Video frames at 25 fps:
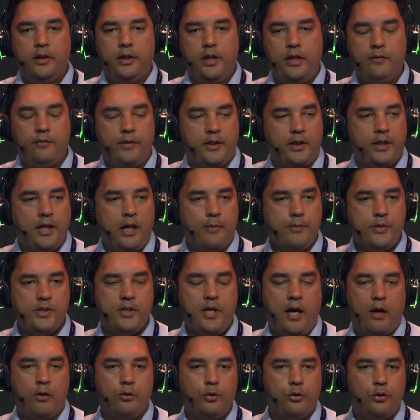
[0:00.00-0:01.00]
If it comes
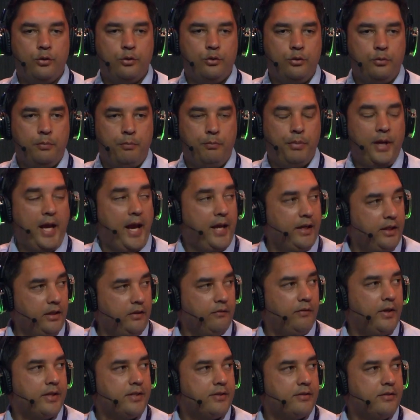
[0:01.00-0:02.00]
down to
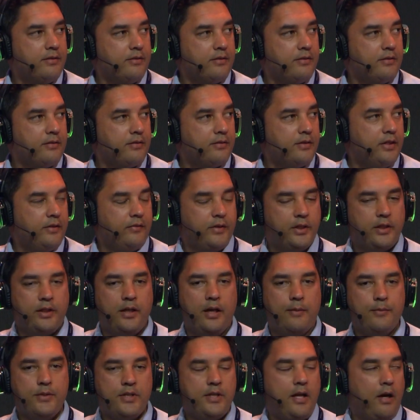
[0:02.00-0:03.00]
planning vessels, if it
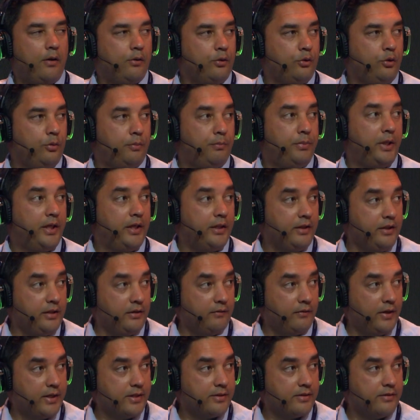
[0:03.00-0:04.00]
comes down to
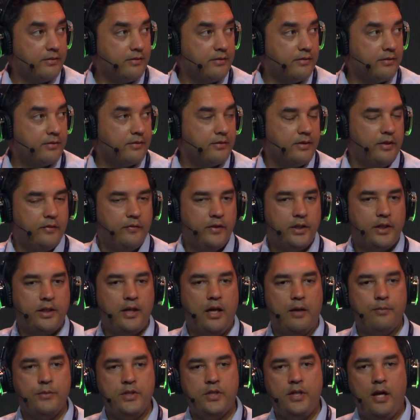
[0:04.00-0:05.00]
berthing vessels, if it
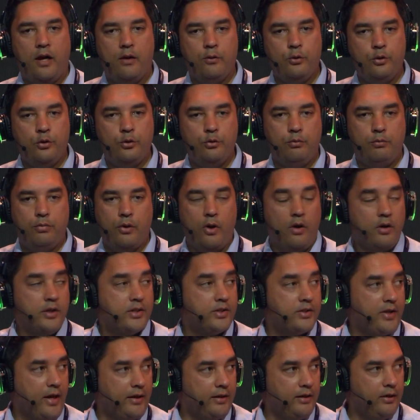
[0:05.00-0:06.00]
comes down to block
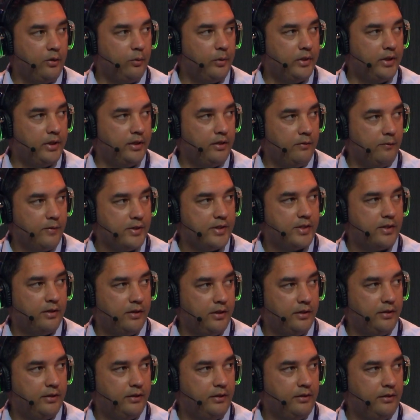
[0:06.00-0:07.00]
stacking within a
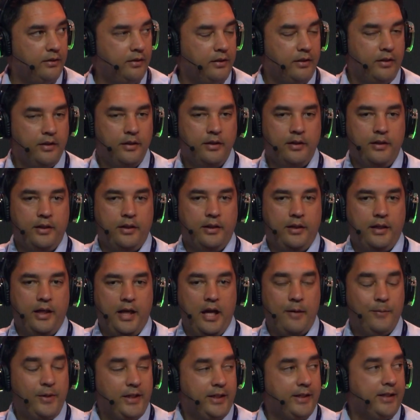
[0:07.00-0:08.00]
facility,
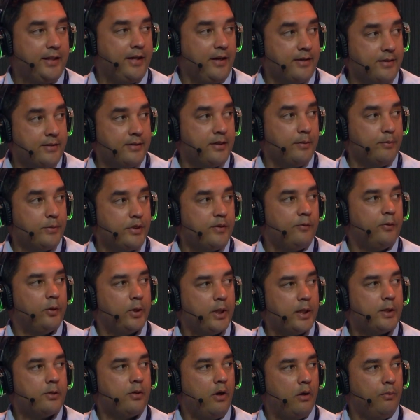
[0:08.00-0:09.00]
I mean, customs,
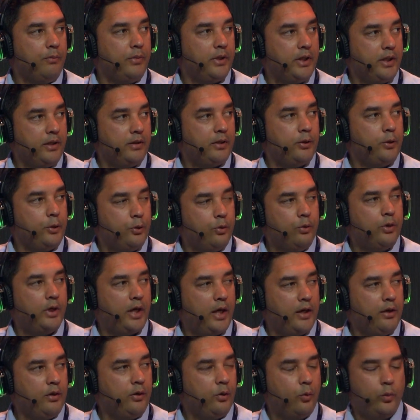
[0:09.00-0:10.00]
for example, in the
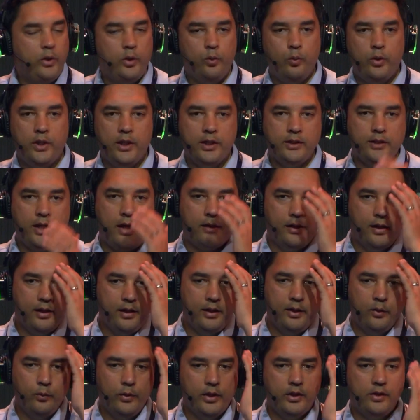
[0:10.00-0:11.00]
UK, we work
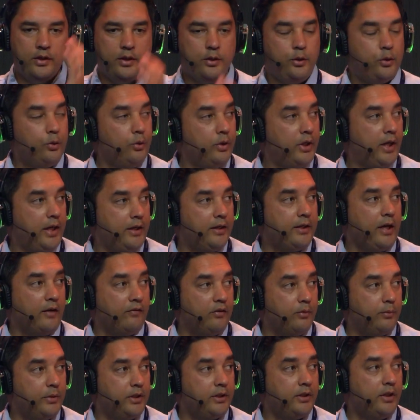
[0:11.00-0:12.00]
directly with the UK
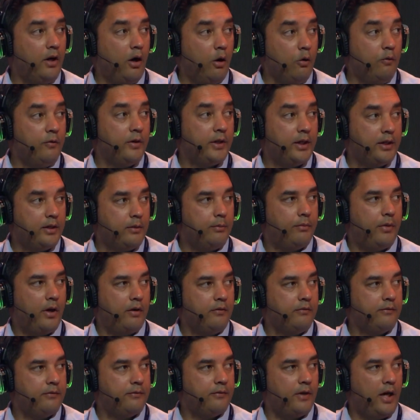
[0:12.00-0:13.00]
government over and
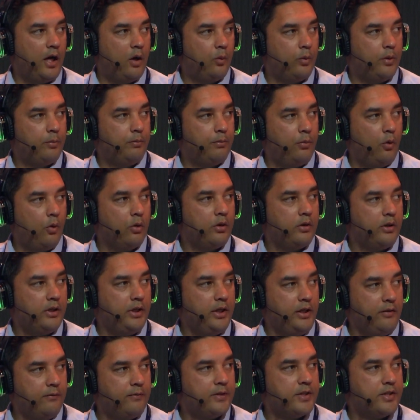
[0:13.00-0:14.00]
above our port
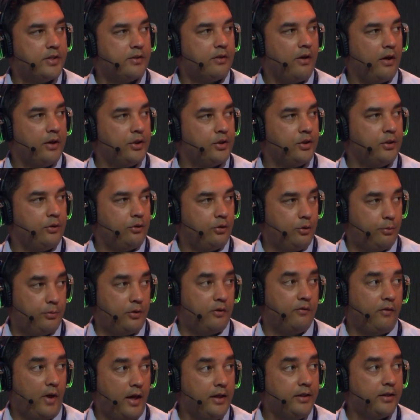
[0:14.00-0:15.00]
infrastructure to
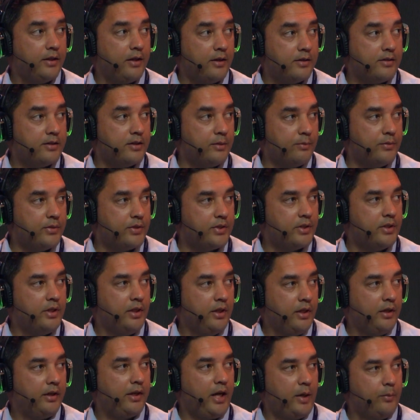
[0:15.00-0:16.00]
provide customs
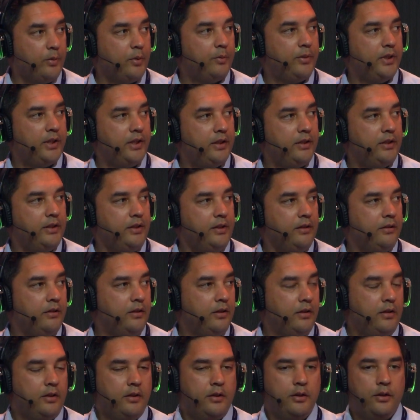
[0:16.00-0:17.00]
capability.
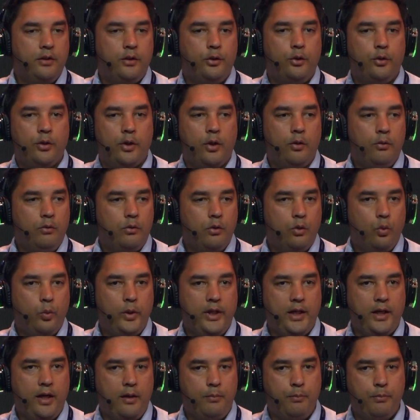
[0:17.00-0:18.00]

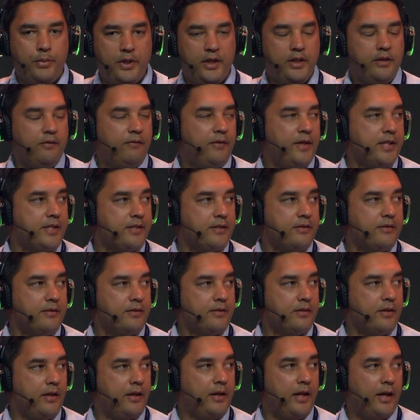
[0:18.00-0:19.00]
We can berth
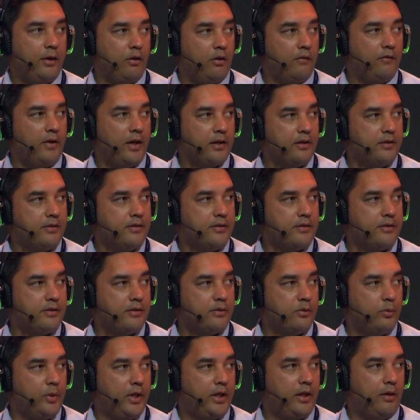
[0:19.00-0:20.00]
vessels ahead of
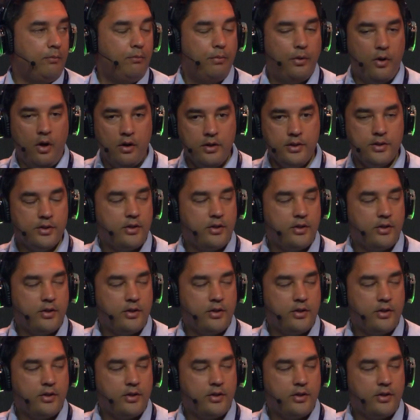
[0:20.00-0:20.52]
others. We can block